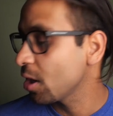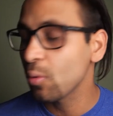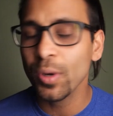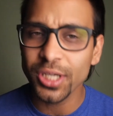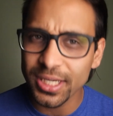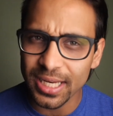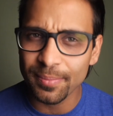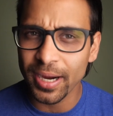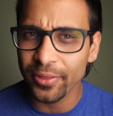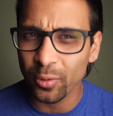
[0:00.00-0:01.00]
which I did,
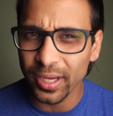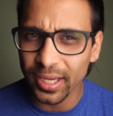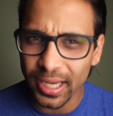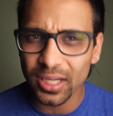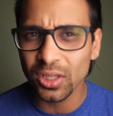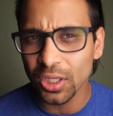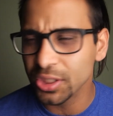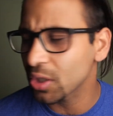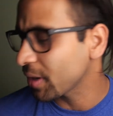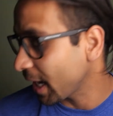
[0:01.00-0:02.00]
by the way, and it looked
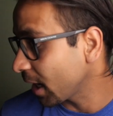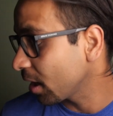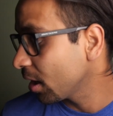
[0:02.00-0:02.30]
okay.